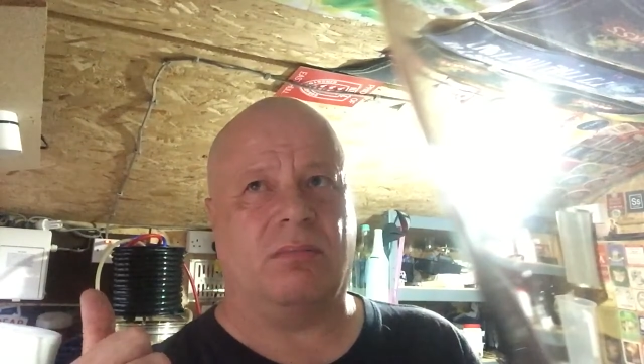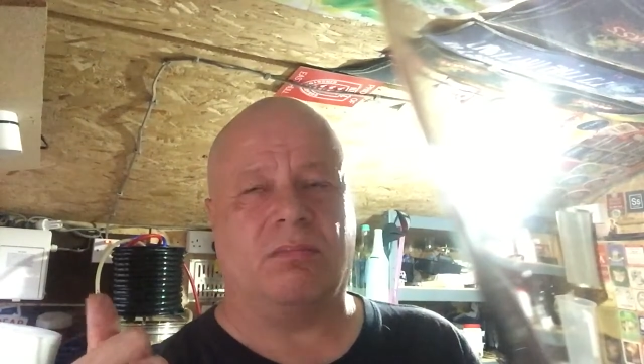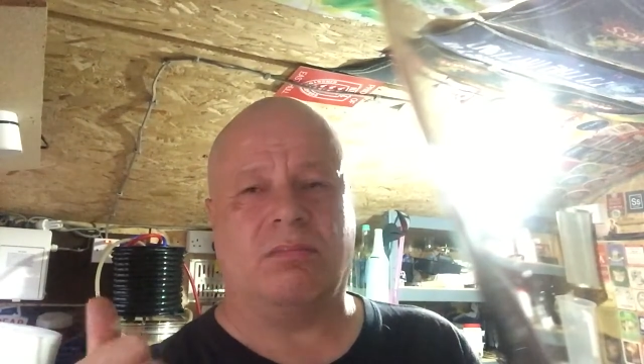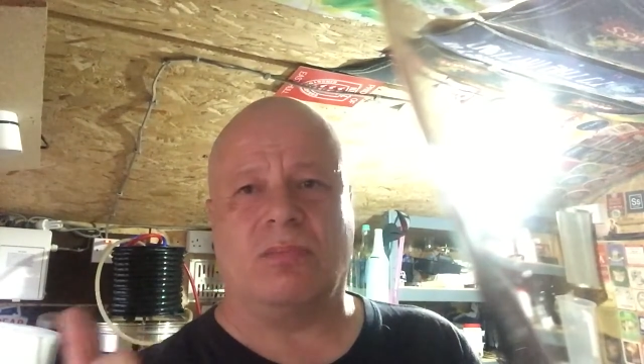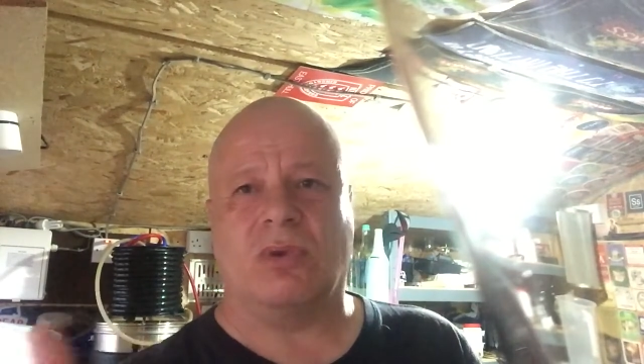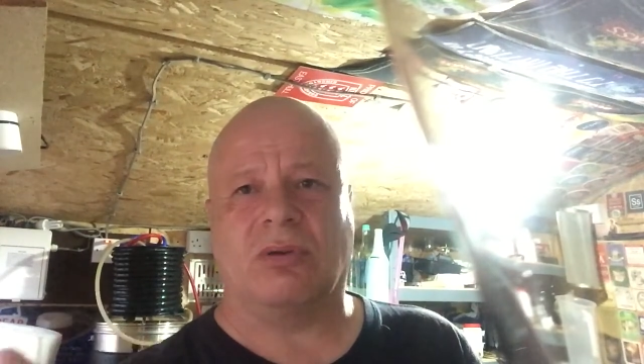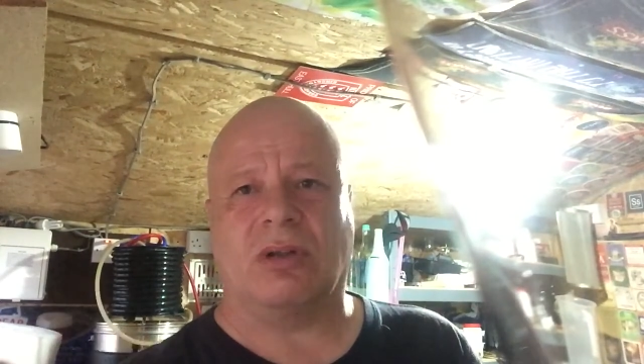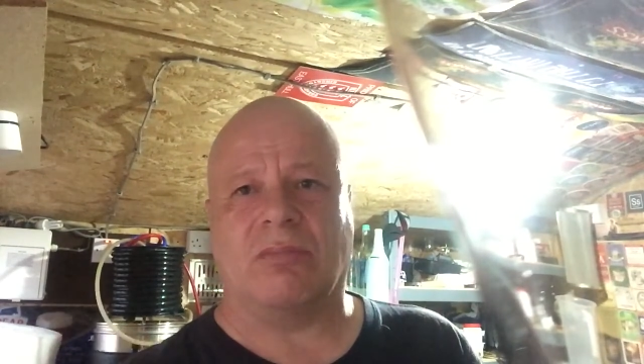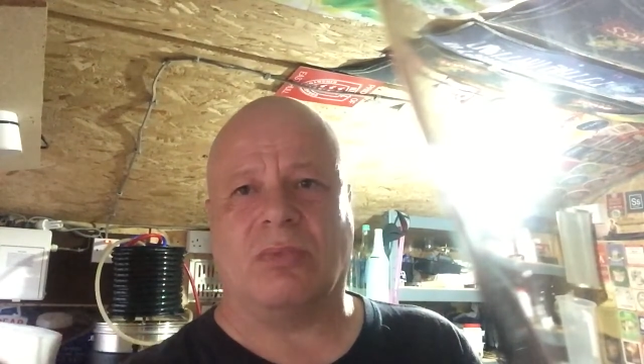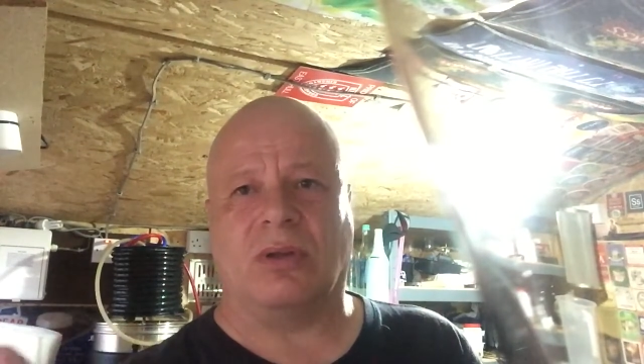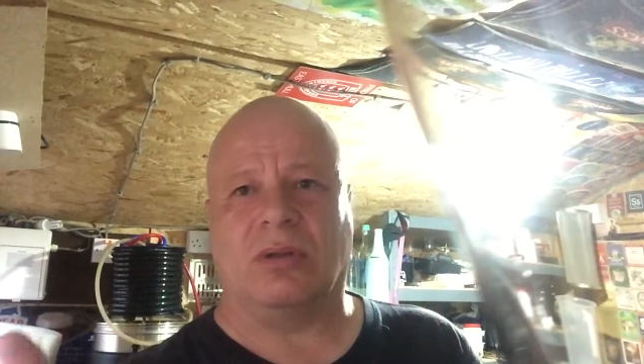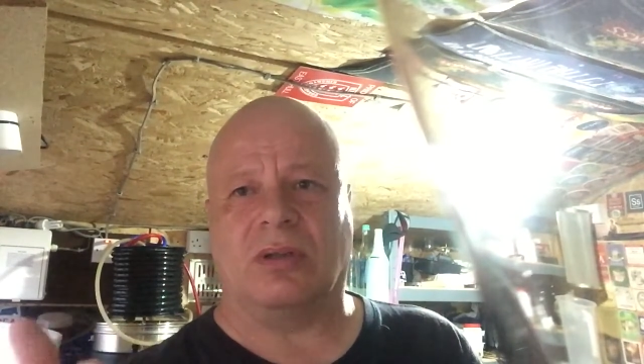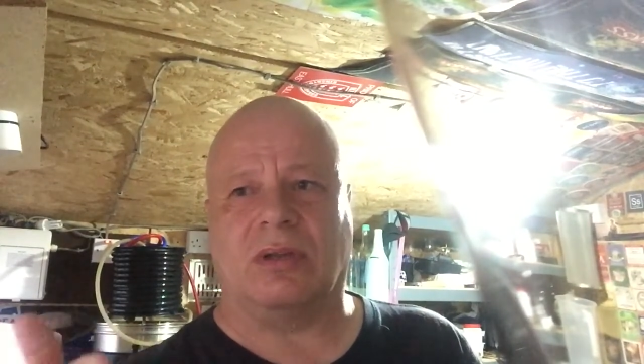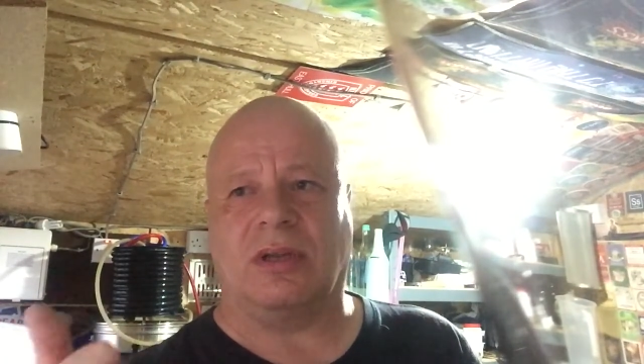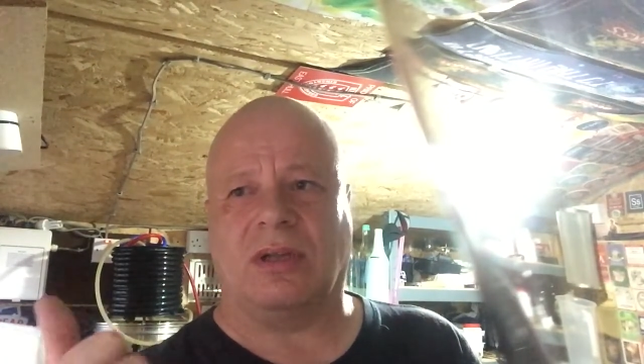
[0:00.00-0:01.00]
Munich
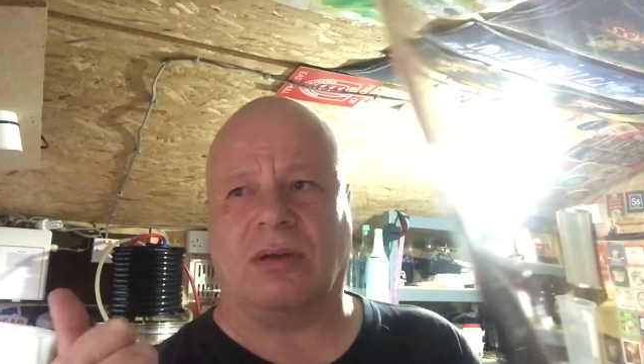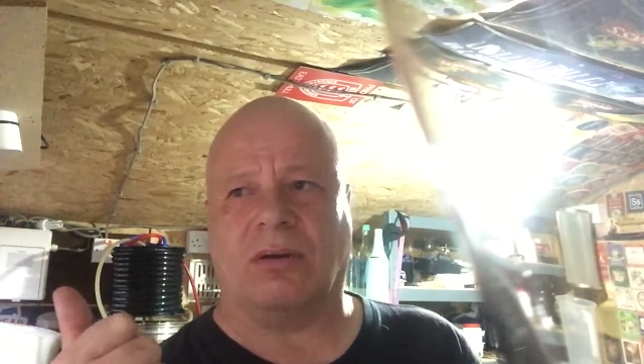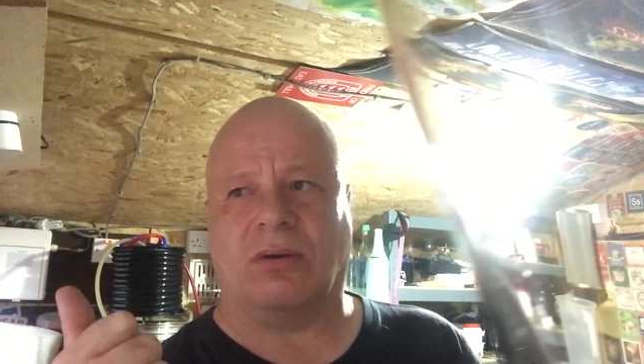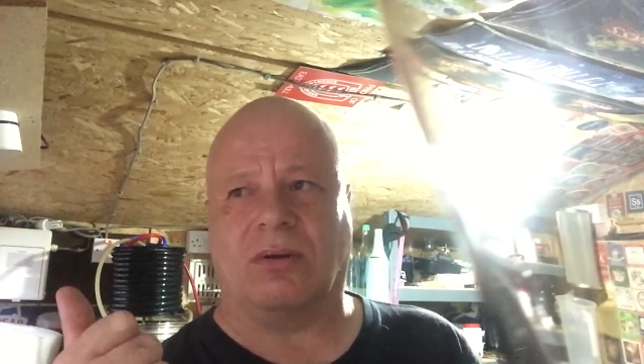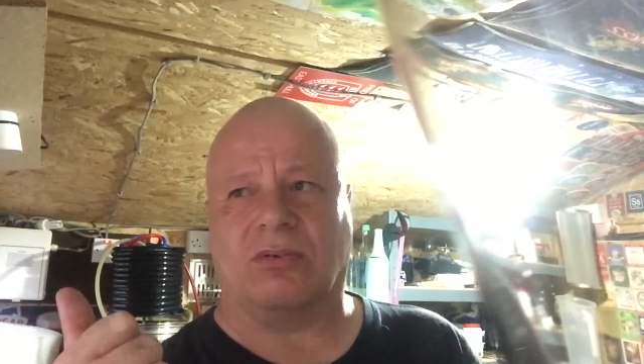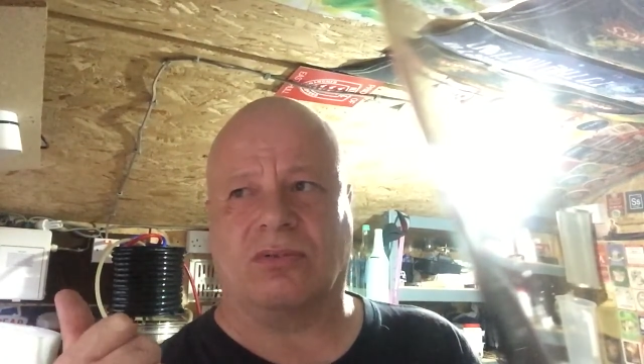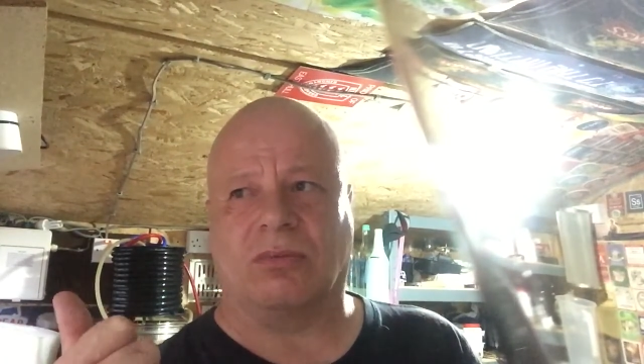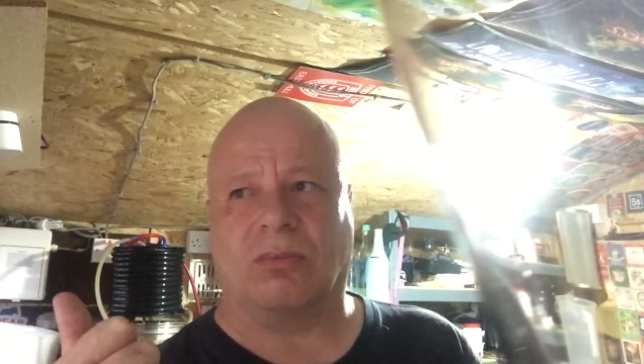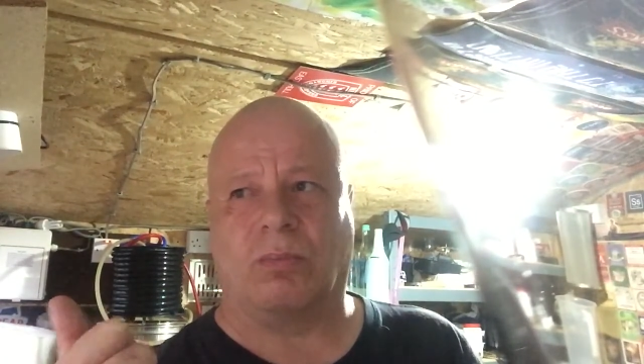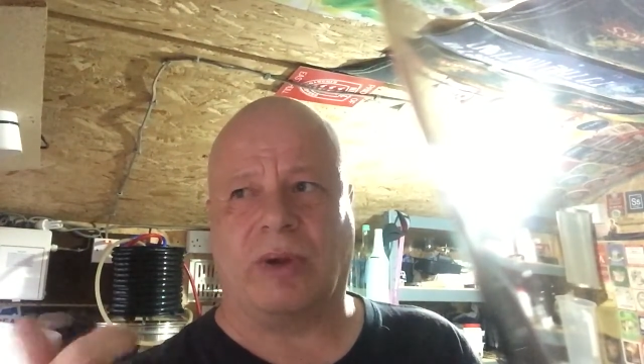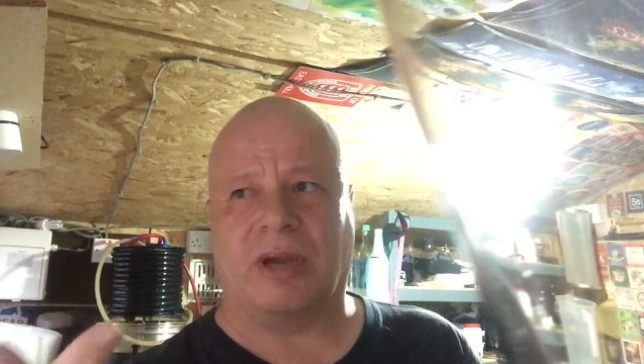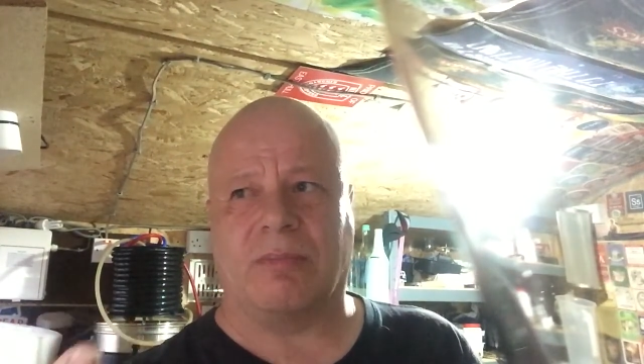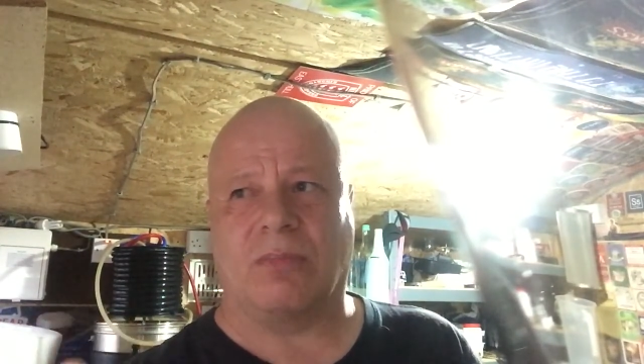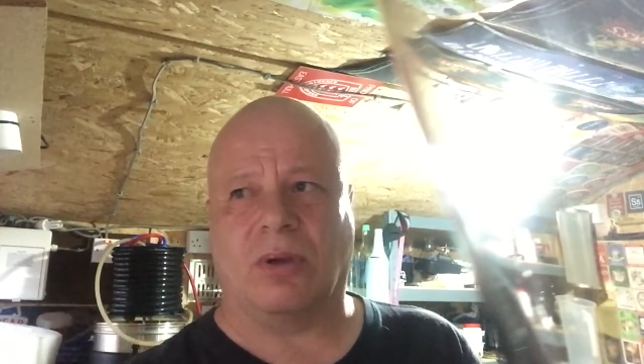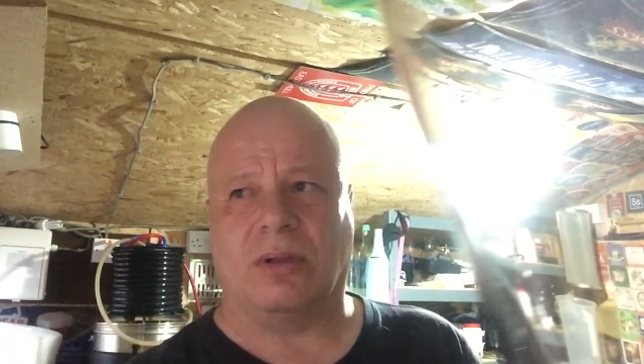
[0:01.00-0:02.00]
malt in it, some
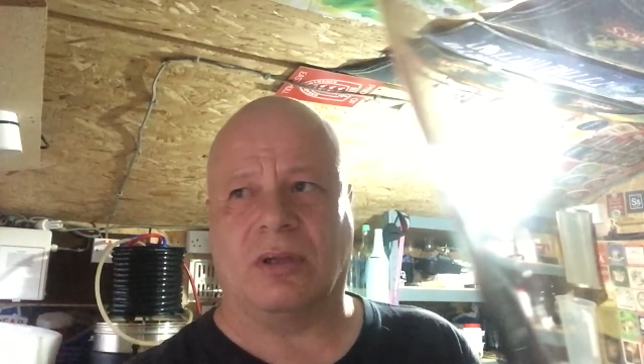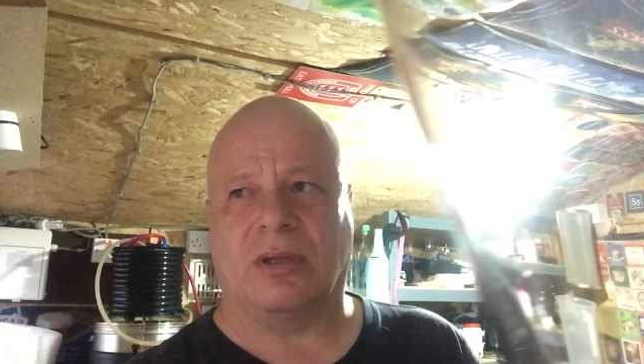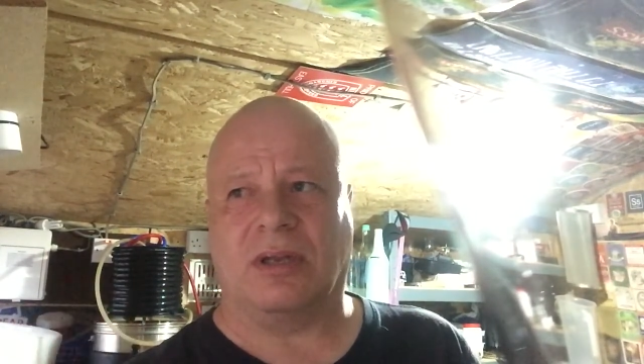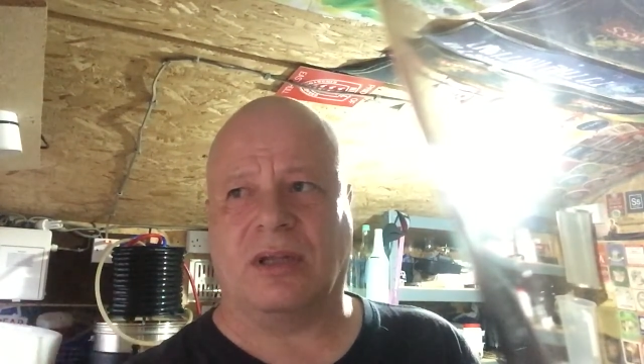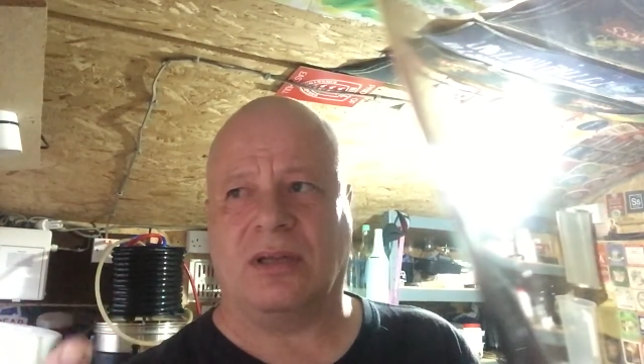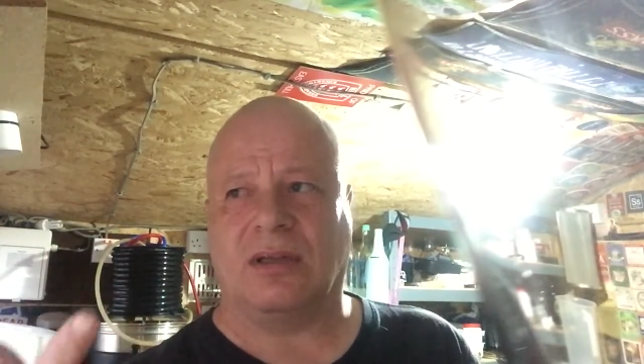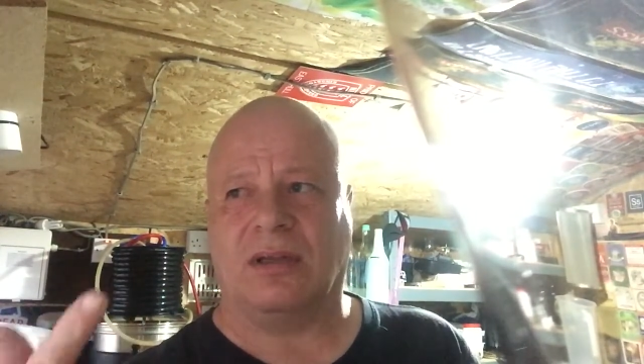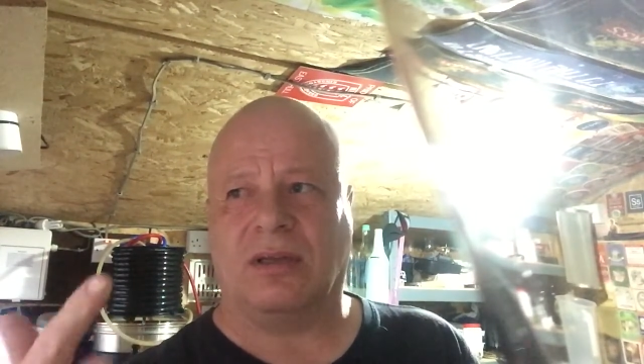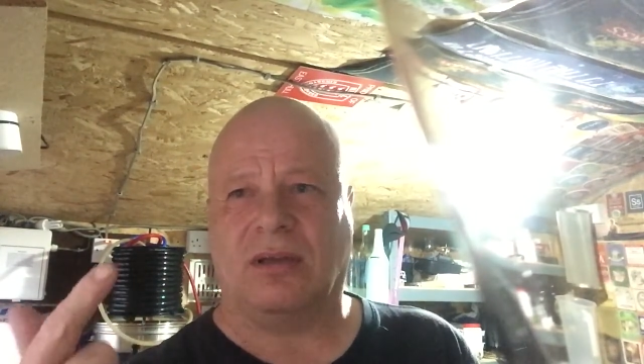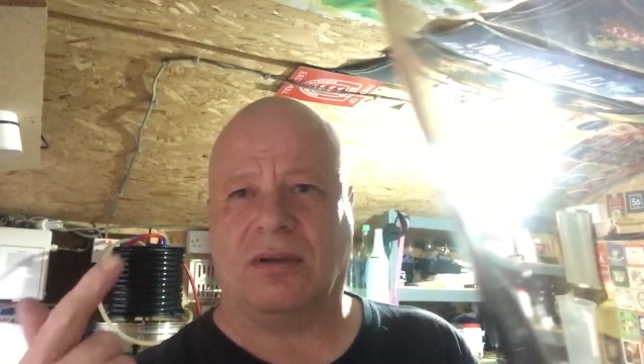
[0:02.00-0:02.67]
wheat malt in it,